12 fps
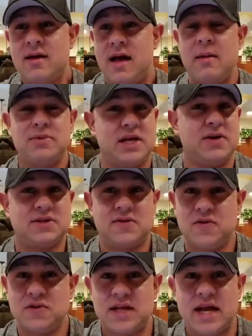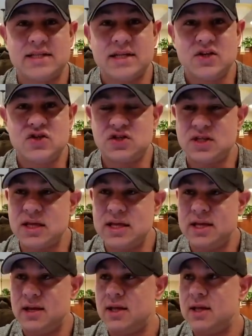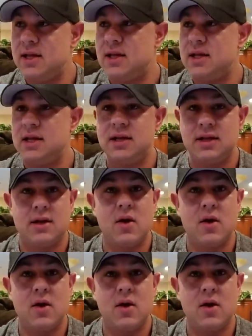I'm jealous of those guys that could just eat, eat, eat, eat.